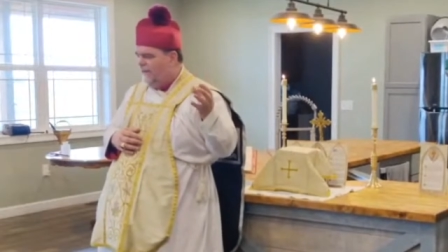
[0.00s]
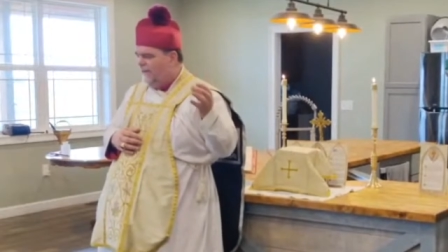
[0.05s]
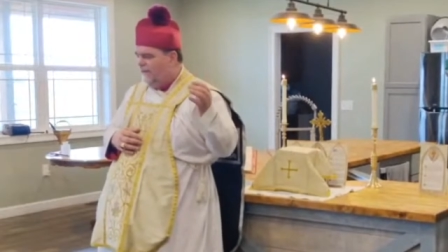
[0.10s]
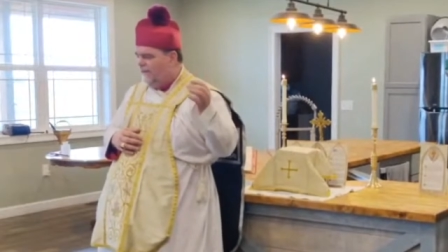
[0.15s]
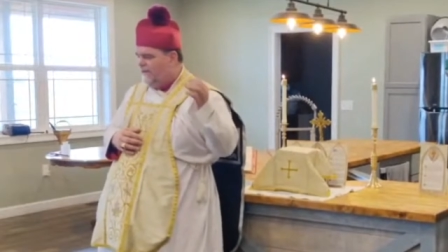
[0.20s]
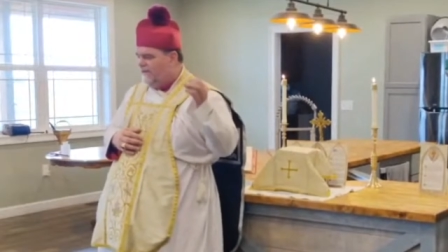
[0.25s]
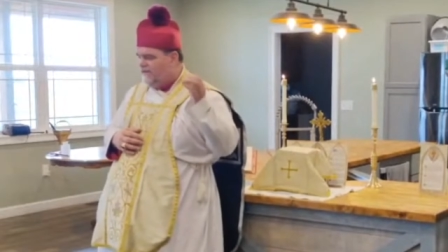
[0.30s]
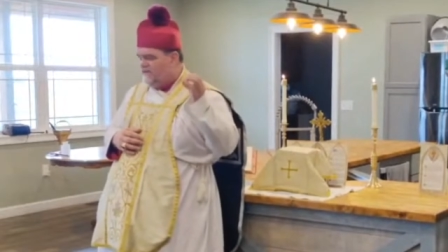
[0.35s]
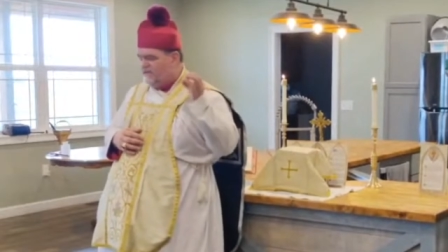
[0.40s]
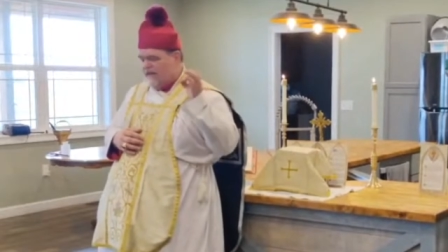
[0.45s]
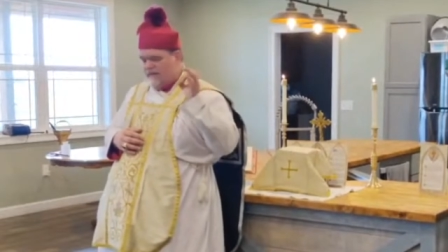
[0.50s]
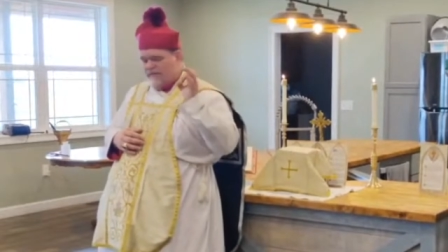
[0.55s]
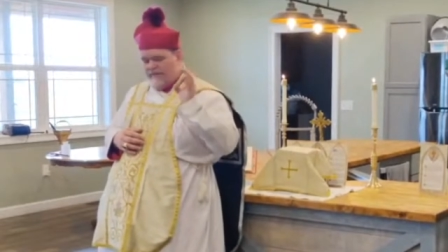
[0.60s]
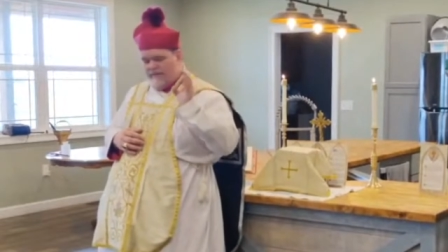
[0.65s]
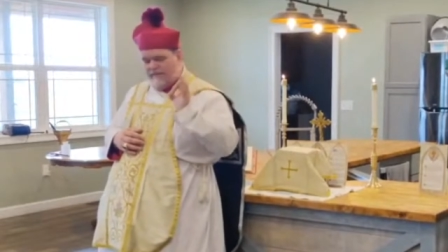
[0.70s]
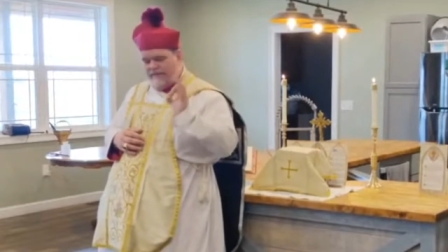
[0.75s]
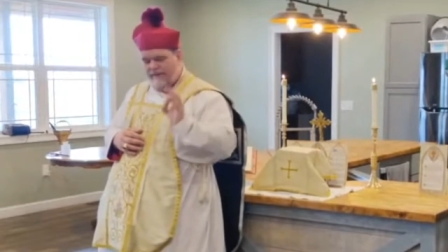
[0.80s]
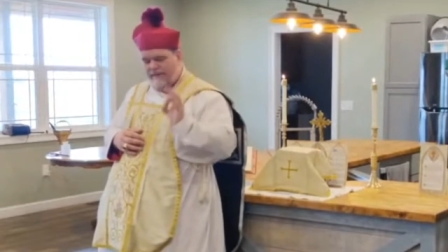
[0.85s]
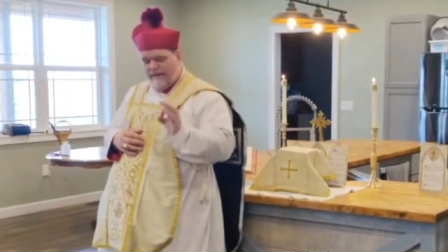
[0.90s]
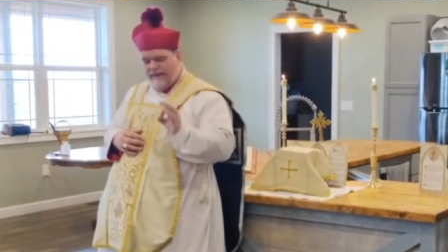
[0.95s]
Unless they
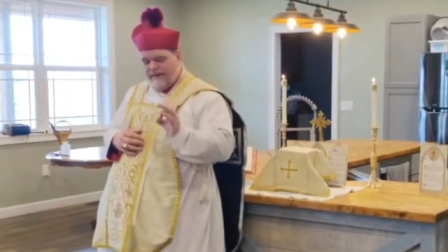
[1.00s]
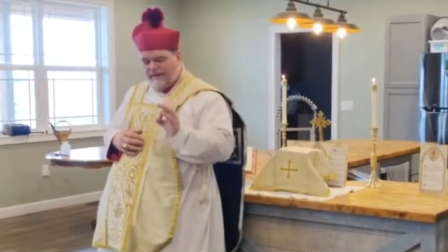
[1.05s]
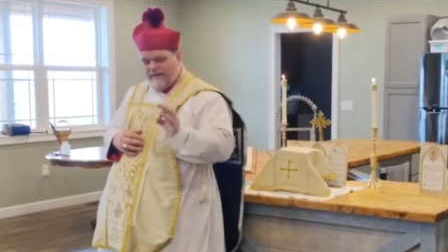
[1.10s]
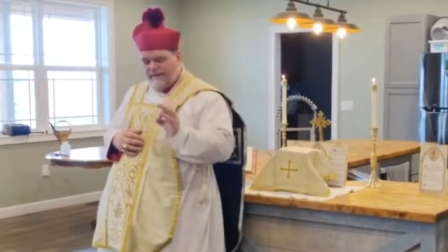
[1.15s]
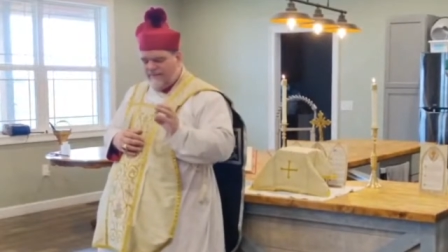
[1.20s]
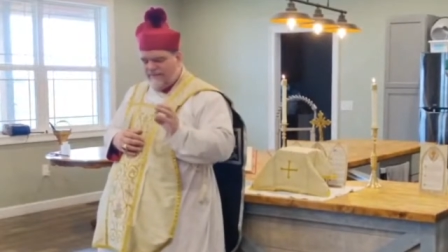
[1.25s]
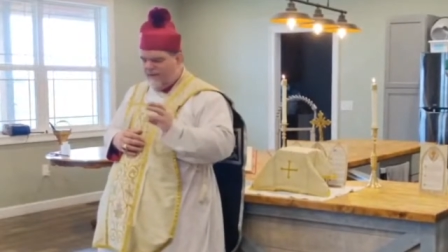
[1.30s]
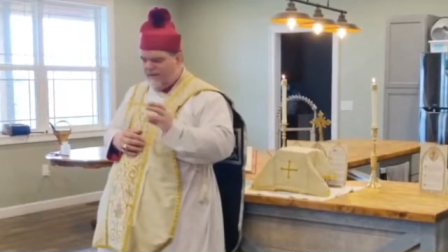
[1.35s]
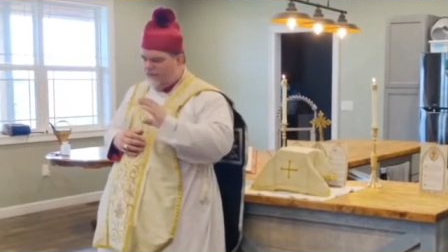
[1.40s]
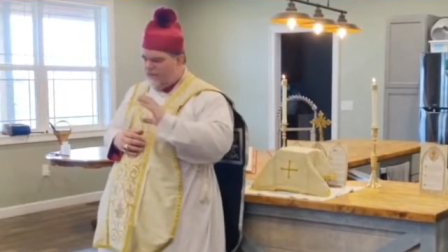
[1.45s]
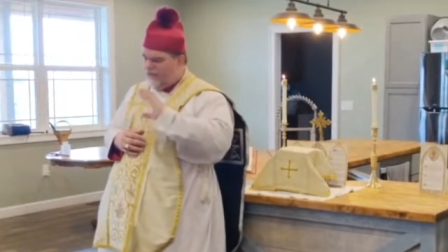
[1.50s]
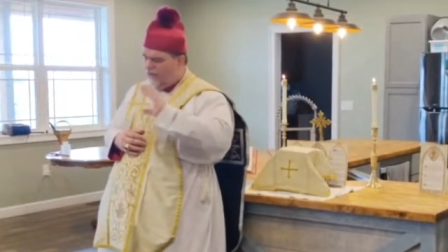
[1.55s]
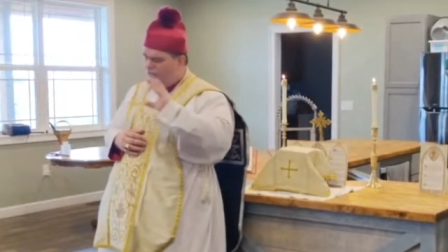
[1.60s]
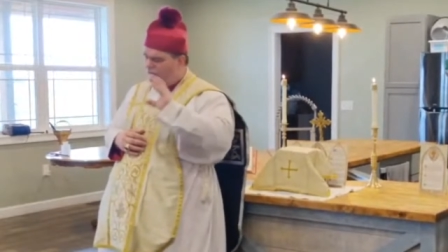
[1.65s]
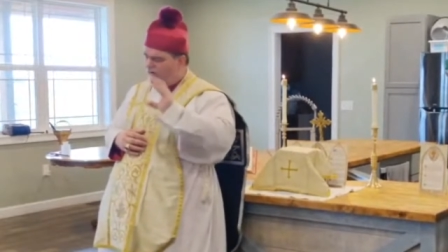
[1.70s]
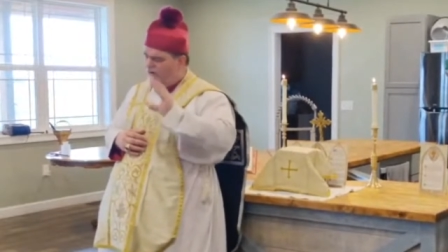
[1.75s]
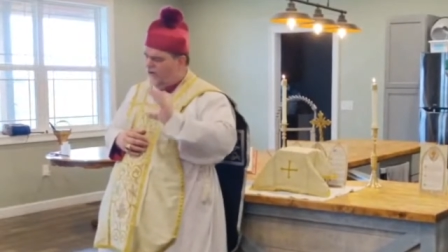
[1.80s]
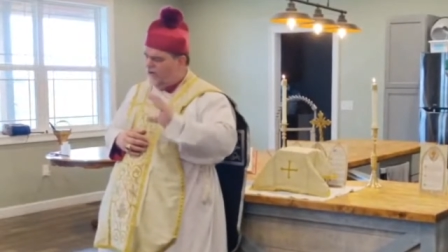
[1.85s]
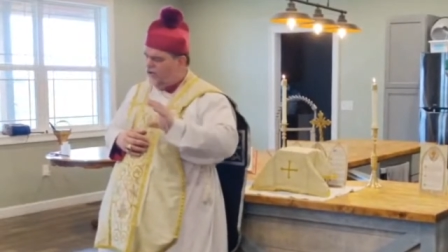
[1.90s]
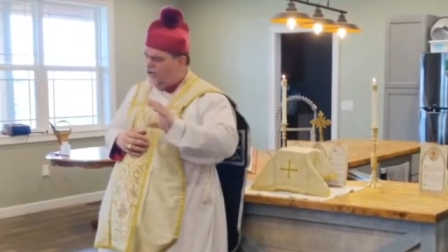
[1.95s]
repent, they're
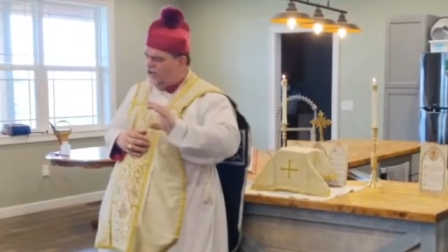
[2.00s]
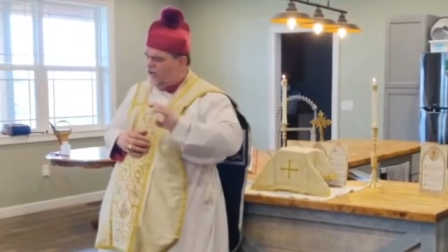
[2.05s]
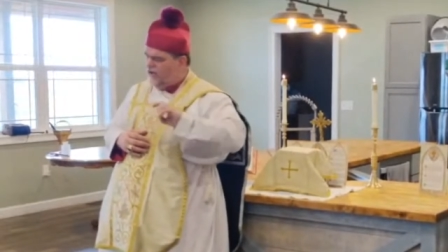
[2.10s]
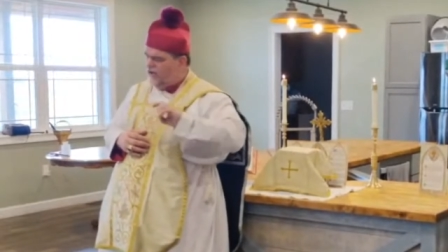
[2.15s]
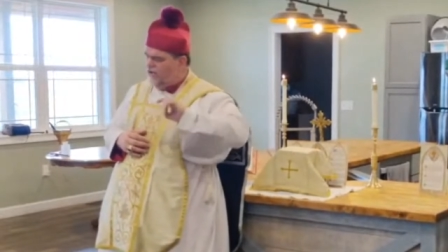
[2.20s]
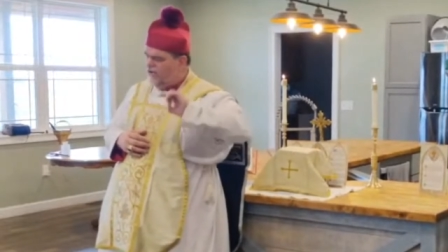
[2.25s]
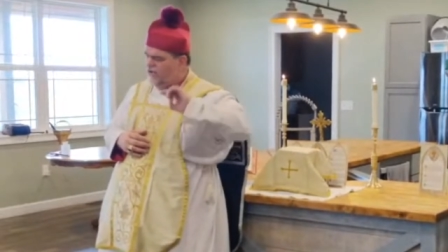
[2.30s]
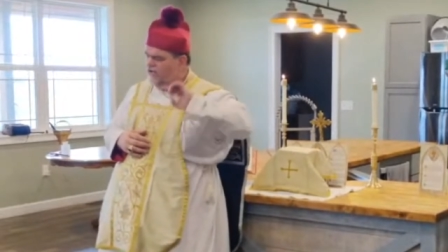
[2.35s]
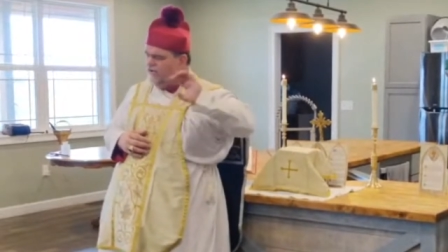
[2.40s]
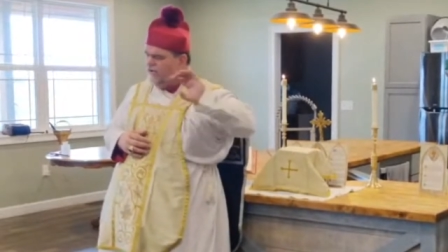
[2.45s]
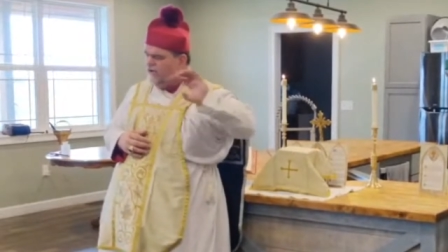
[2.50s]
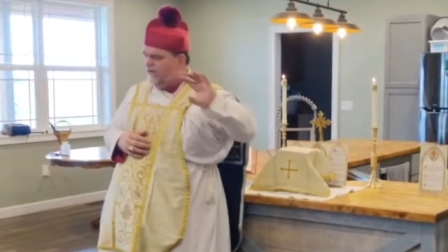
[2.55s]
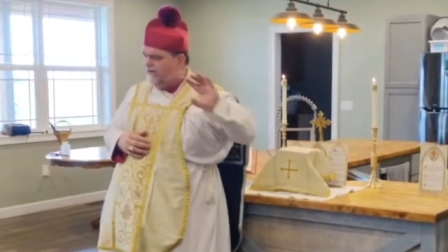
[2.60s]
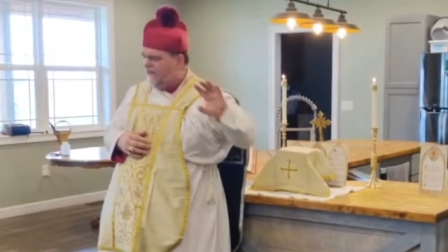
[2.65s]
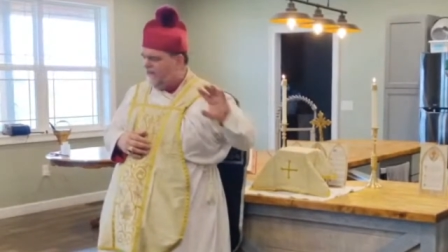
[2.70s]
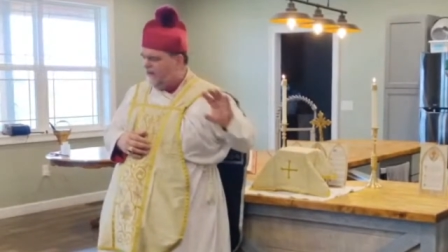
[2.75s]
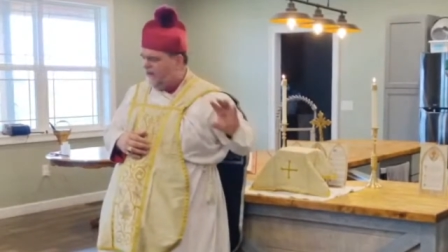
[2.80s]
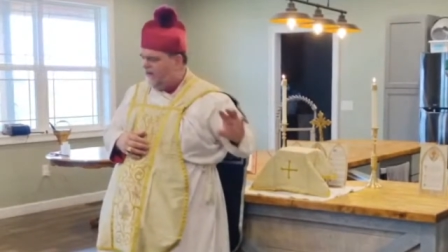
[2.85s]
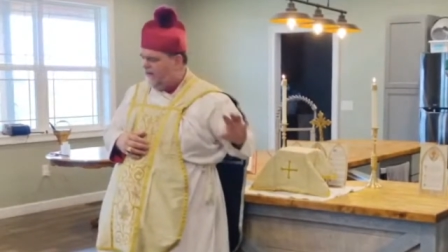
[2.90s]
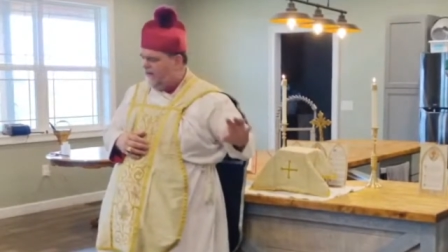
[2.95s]
already judged and
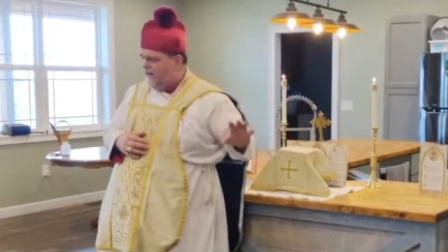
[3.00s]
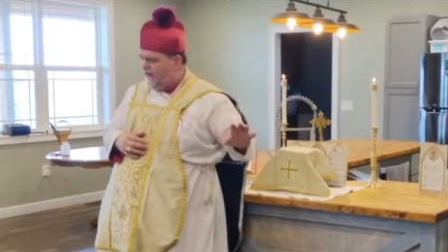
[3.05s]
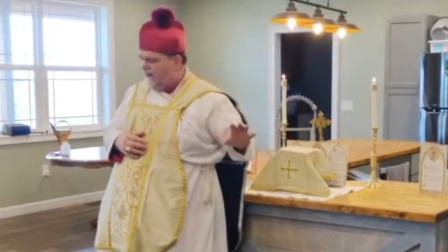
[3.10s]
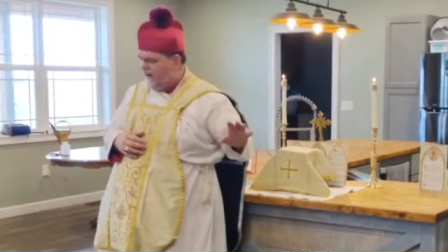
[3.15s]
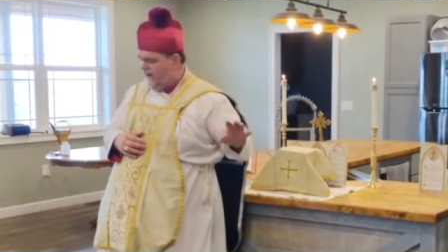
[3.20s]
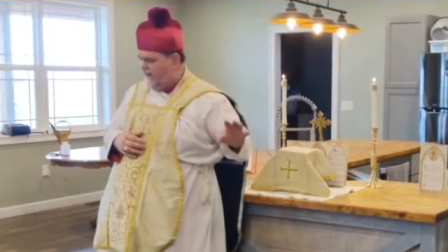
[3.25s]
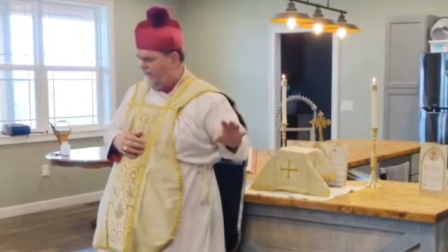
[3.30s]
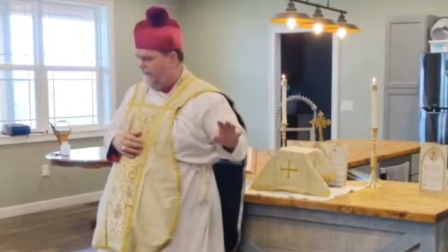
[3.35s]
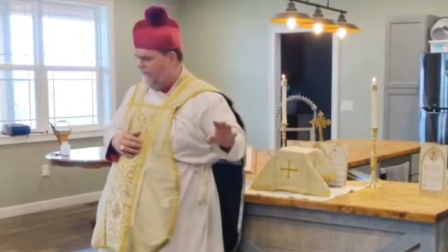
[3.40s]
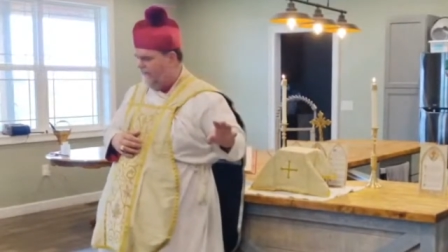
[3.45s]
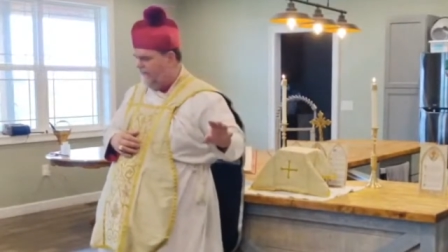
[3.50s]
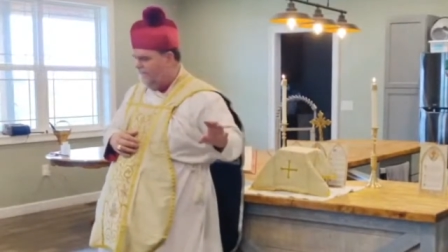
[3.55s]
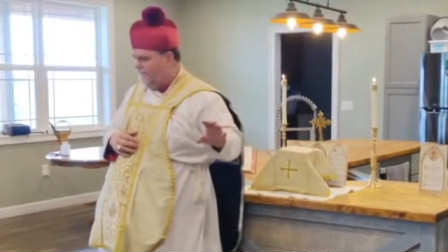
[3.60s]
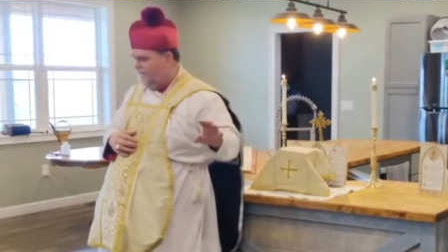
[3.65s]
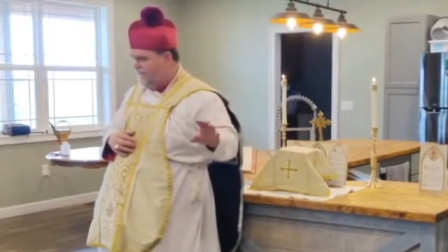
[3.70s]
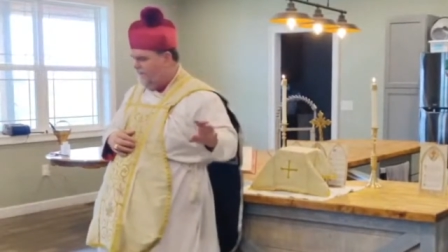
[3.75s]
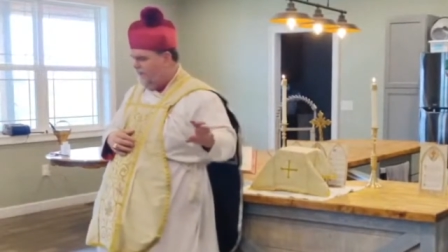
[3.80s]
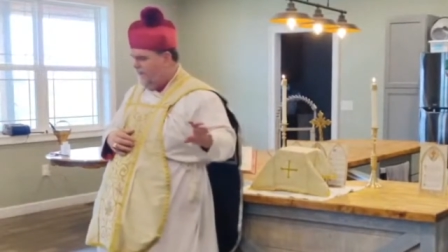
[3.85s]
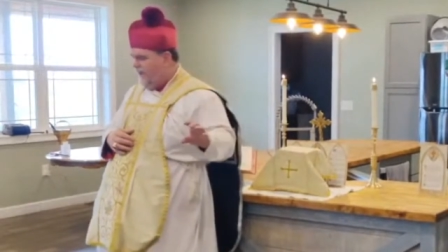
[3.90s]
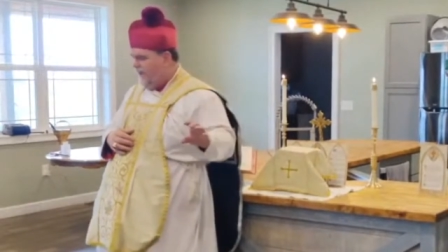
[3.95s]
they are damned.
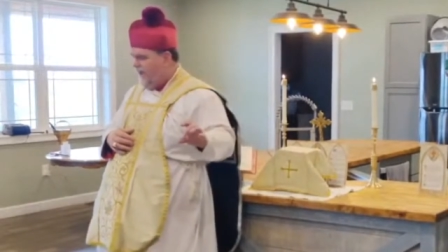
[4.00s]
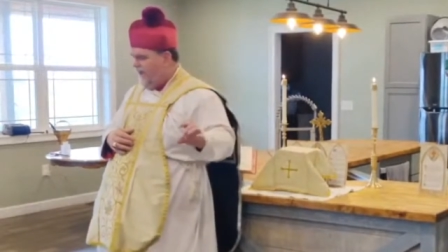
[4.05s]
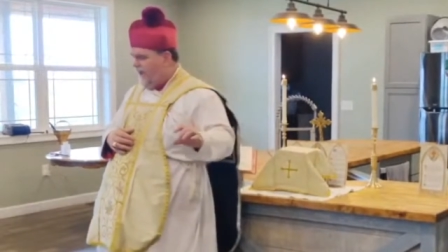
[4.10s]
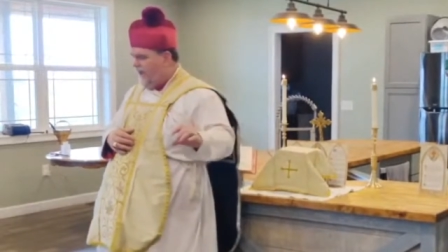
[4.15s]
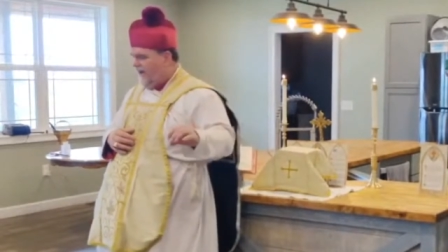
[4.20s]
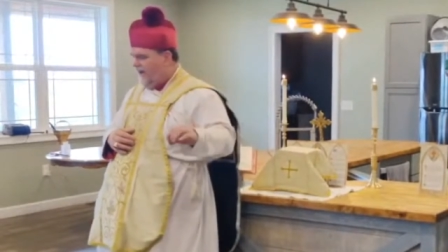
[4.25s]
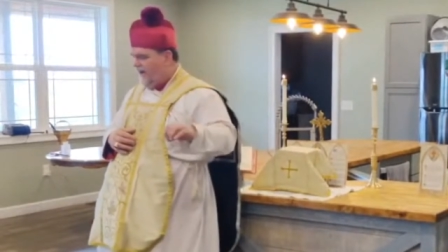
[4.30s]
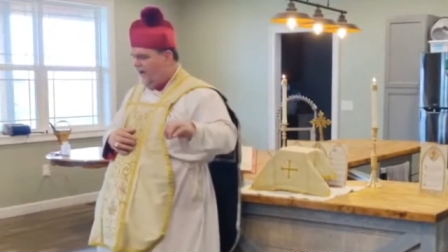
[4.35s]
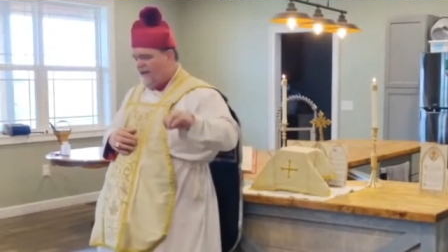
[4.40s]
And